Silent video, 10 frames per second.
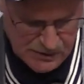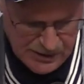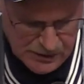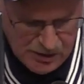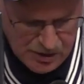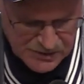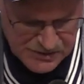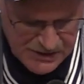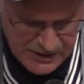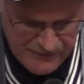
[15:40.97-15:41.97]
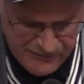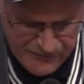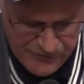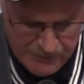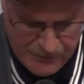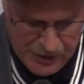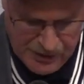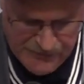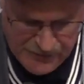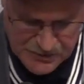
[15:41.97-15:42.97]
Little All City
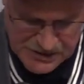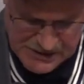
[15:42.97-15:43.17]
football first